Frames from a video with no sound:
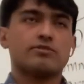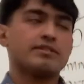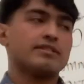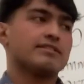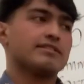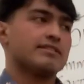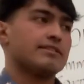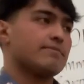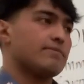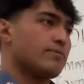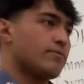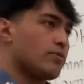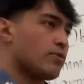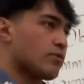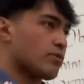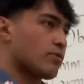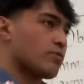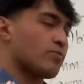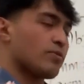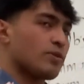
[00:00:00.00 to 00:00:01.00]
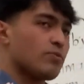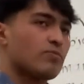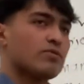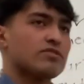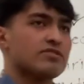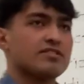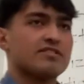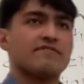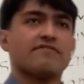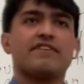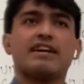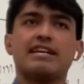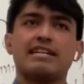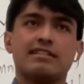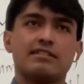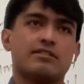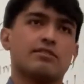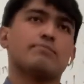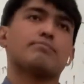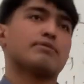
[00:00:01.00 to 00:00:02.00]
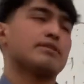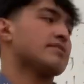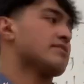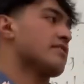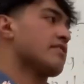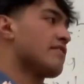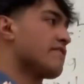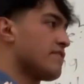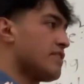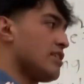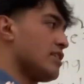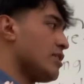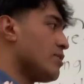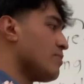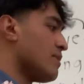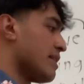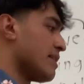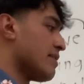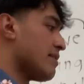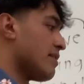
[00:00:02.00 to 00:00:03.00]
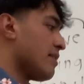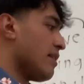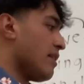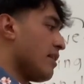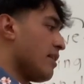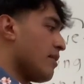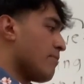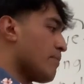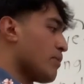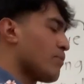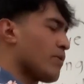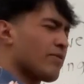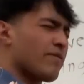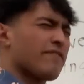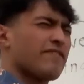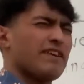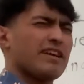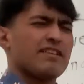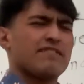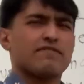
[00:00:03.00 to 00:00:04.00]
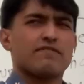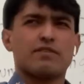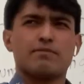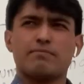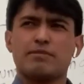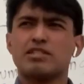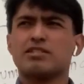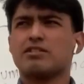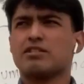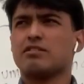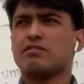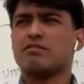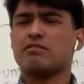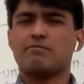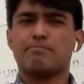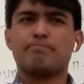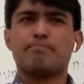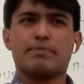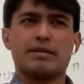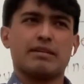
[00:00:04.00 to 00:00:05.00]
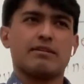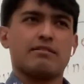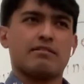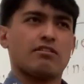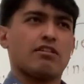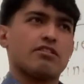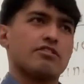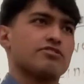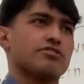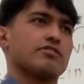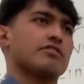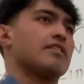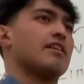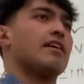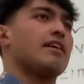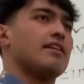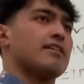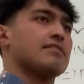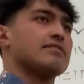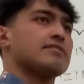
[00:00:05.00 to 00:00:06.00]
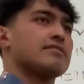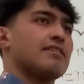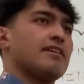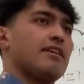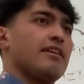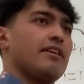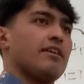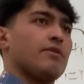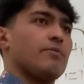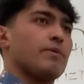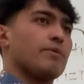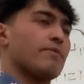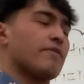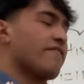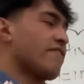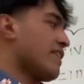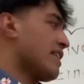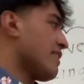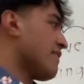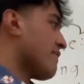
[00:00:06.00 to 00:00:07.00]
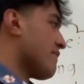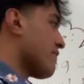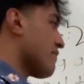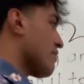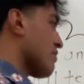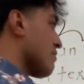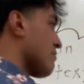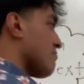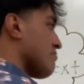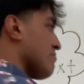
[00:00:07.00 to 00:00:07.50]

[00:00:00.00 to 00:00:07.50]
the Civil War, we weren't just fighting to preserve the Union, but we were fighting for a much larger cause. We were fighting for